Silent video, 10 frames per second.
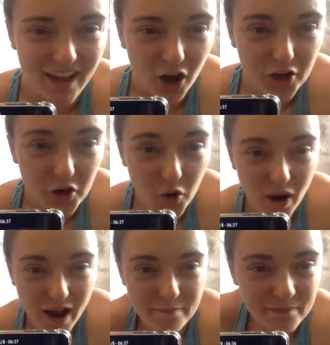Are your
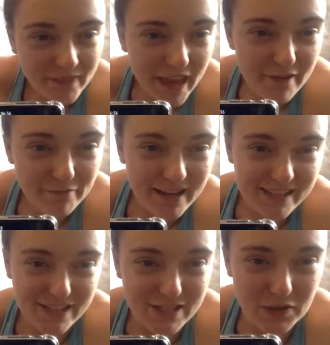um, hip
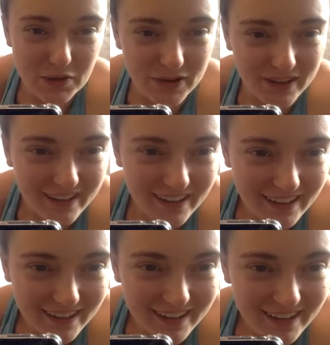flexors sore?
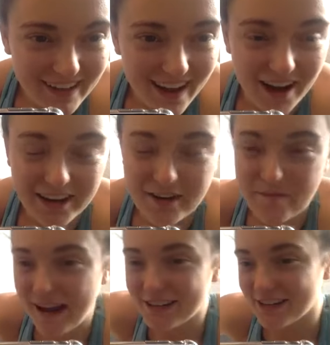I can
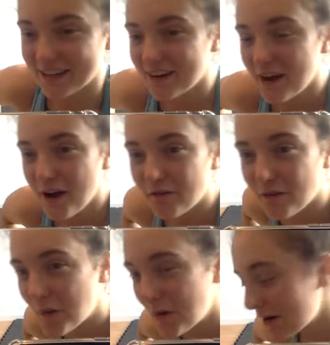imagine
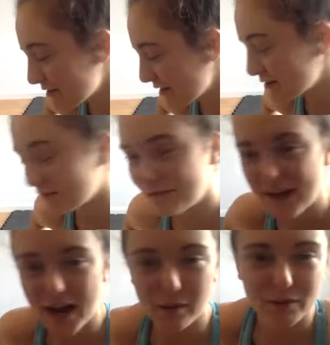from all of those V
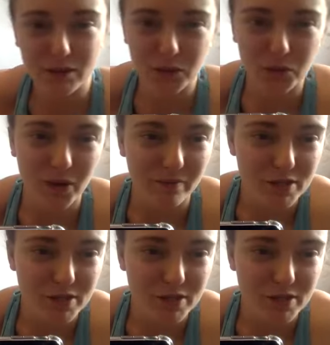ups, oh, I'm